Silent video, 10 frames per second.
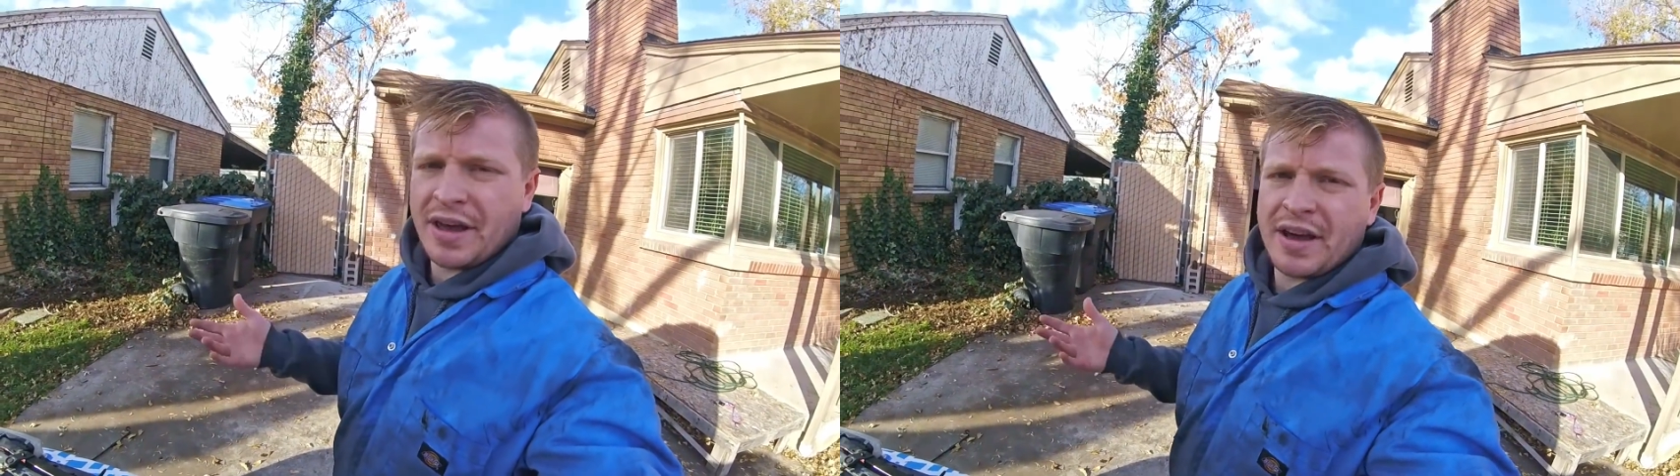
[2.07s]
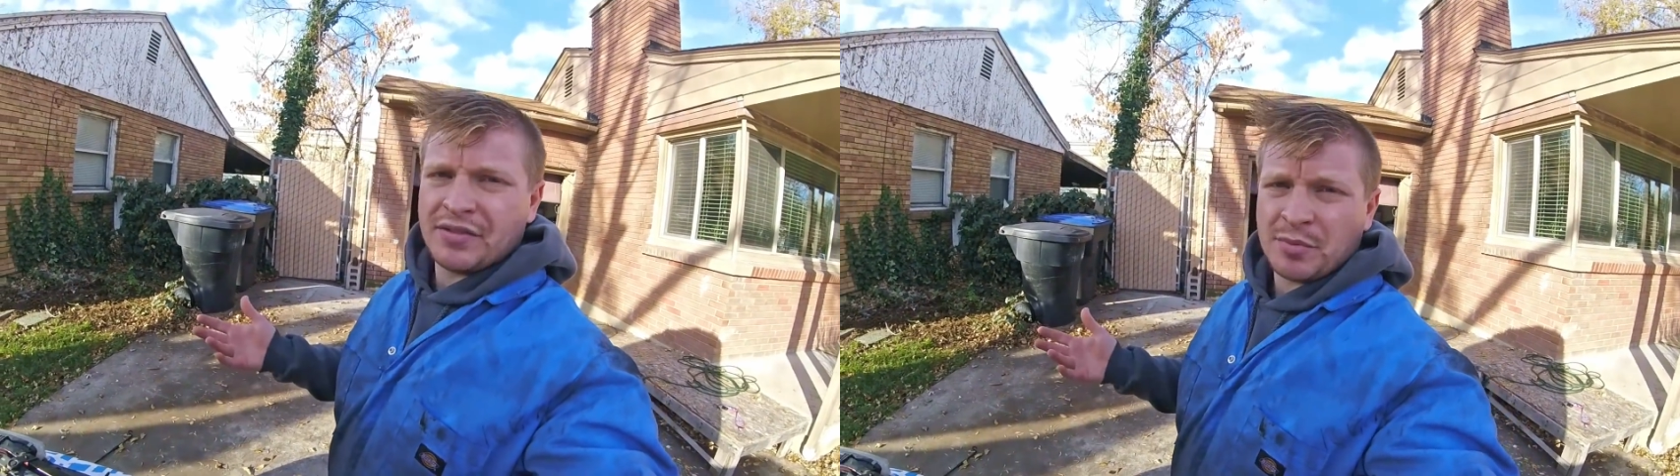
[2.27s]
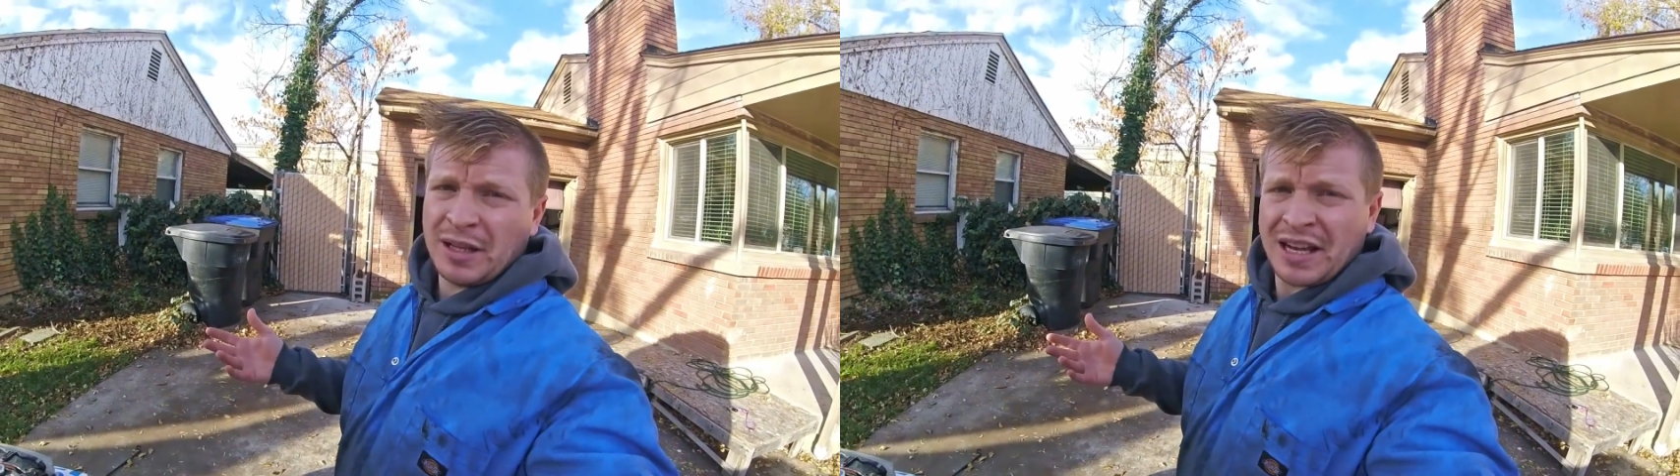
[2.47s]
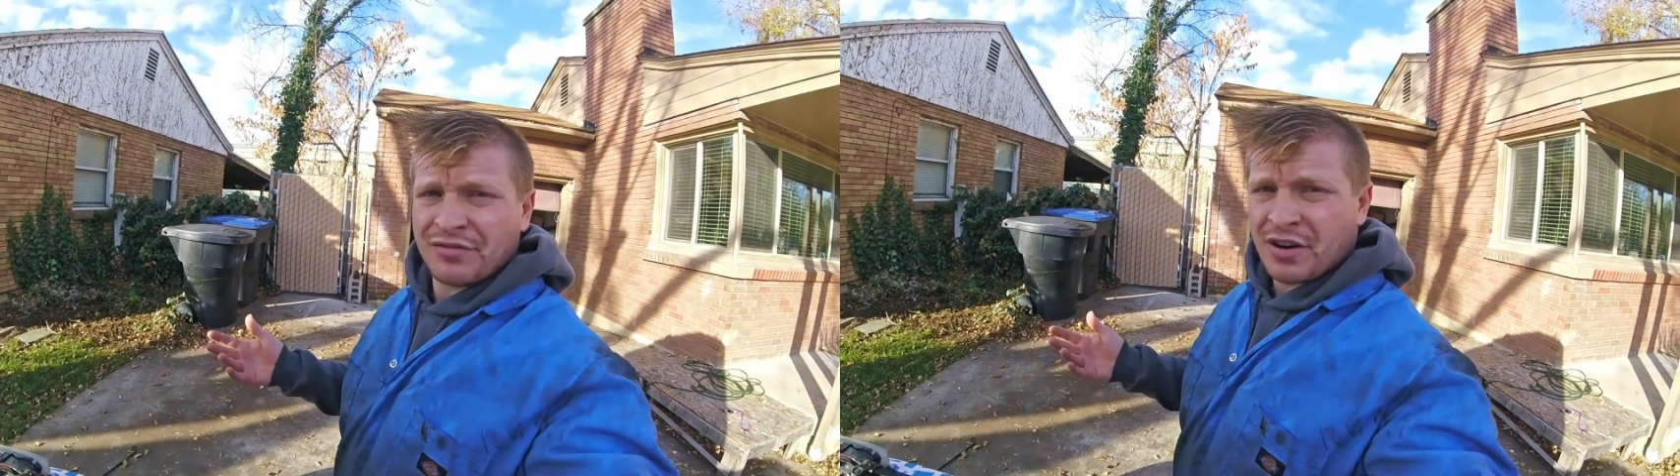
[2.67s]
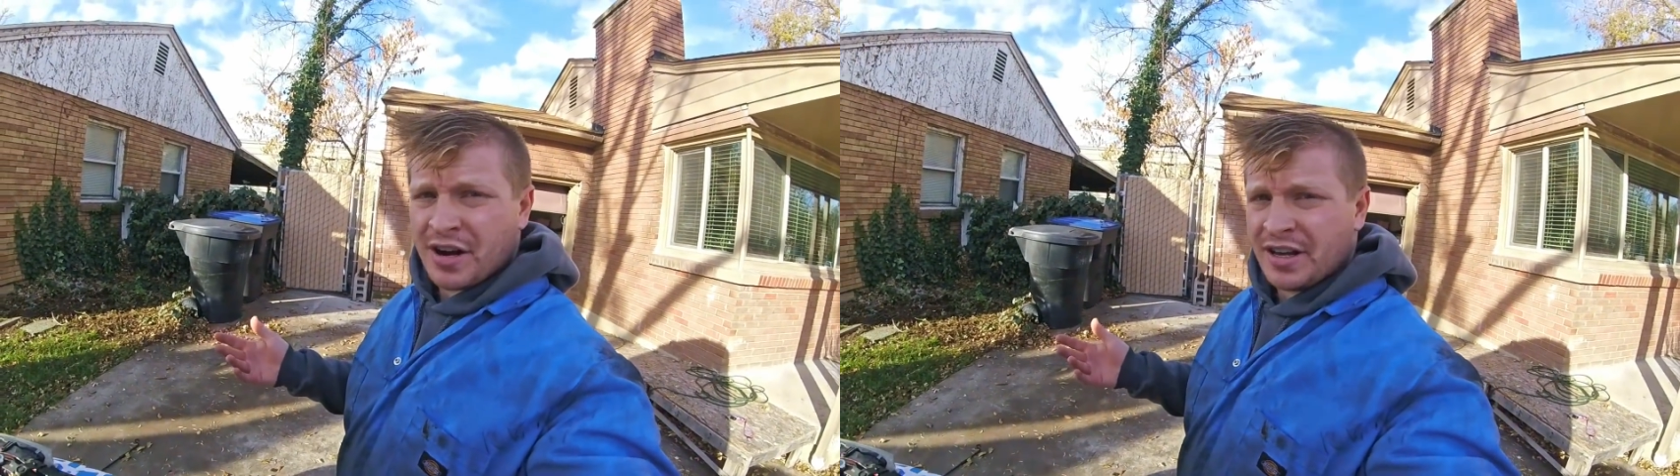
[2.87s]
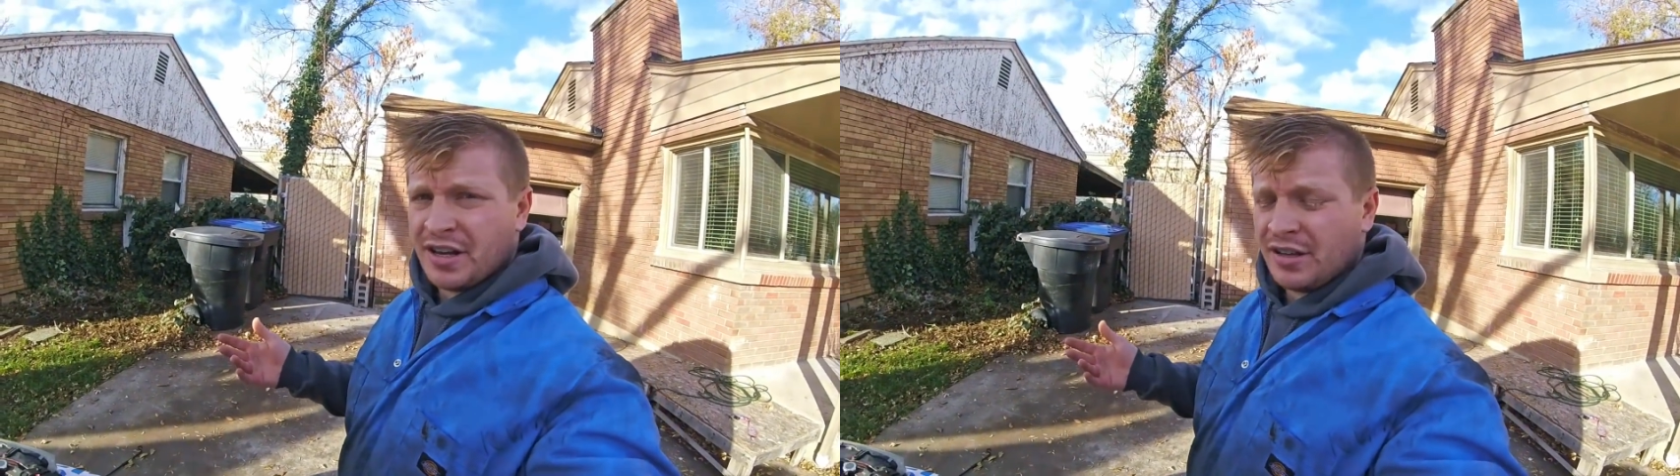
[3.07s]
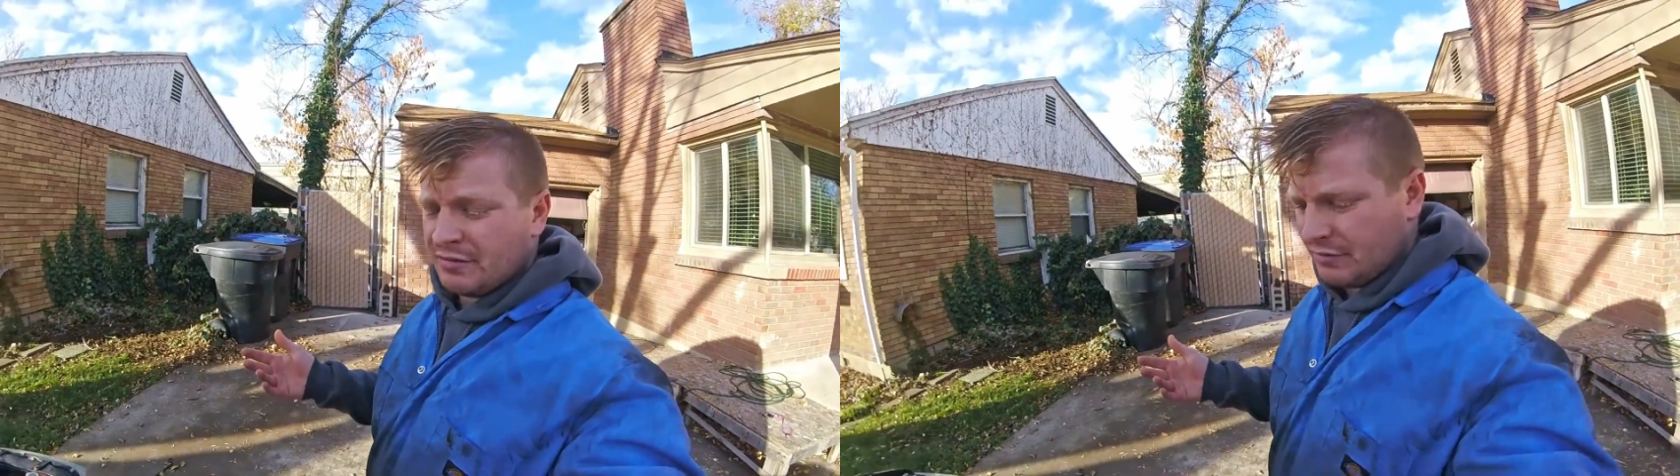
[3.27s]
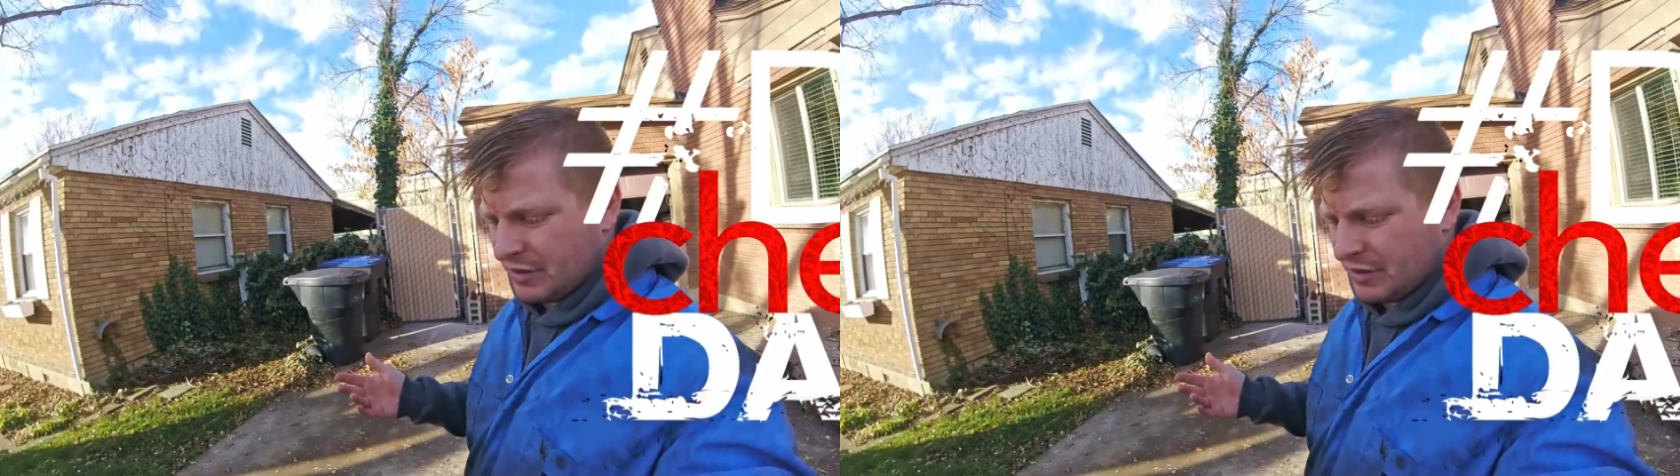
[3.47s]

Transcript: day after Black Friday,